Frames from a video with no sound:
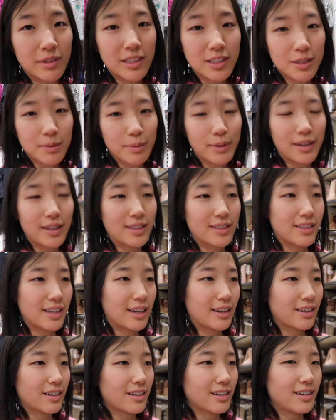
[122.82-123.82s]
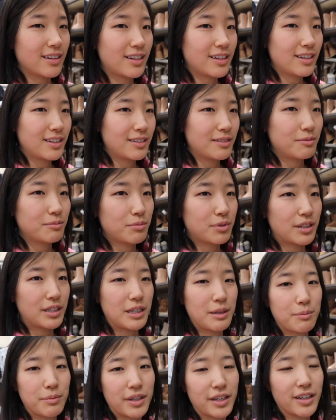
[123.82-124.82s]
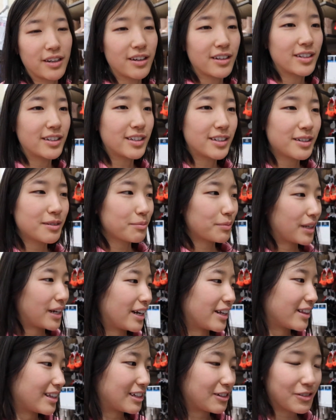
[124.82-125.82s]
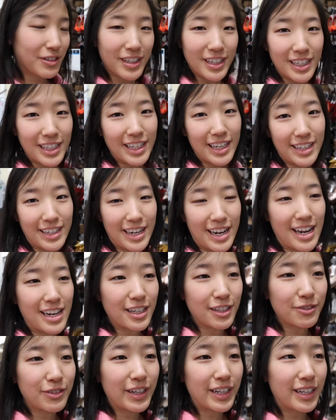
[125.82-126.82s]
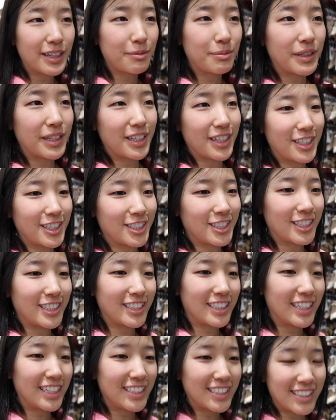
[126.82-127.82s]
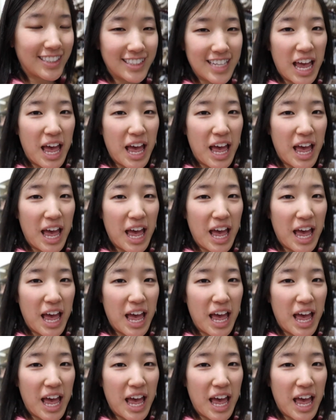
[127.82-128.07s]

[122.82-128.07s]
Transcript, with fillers: months, but it's like pretty big on her. But I think we're going to get it anyway because she needs